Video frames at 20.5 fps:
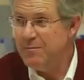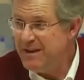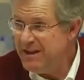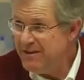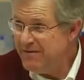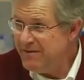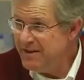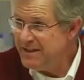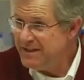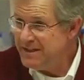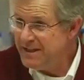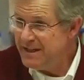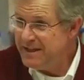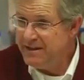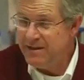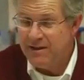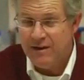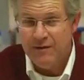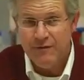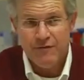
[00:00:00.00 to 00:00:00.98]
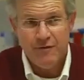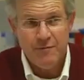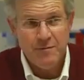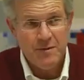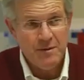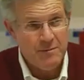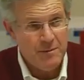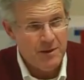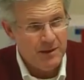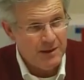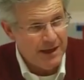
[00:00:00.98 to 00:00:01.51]
the PVC glove from
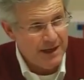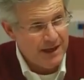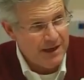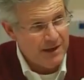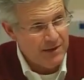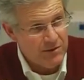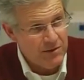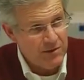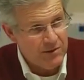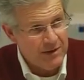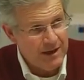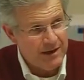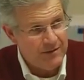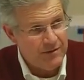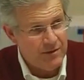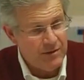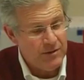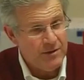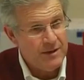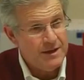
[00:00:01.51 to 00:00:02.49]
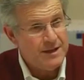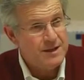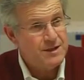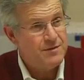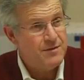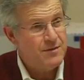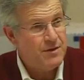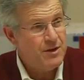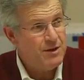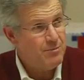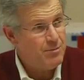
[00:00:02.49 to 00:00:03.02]
the molecular level is
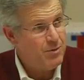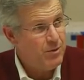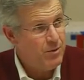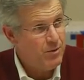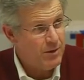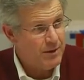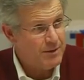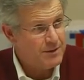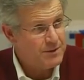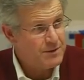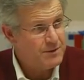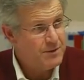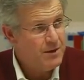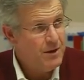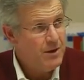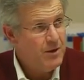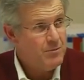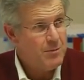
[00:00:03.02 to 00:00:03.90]
very porous.